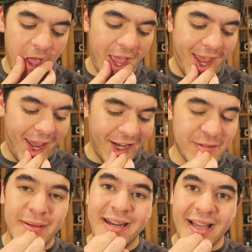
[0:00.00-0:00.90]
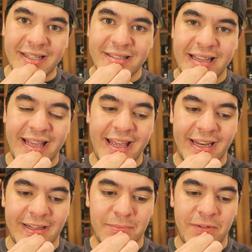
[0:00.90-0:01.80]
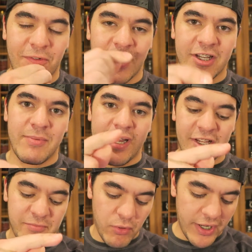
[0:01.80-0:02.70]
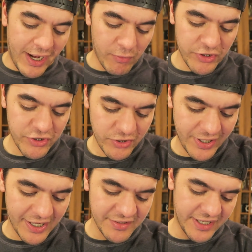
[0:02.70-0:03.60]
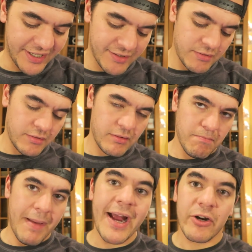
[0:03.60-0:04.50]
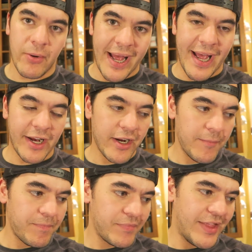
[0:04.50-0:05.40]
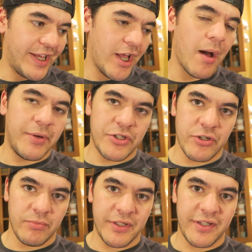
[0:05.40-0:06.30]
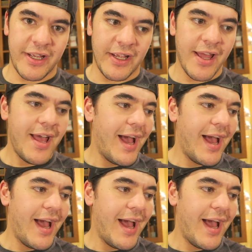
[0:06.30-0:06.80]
And it's been nice. And before I get to my next point, I want to show you guys a macro hack that Yami showed me today.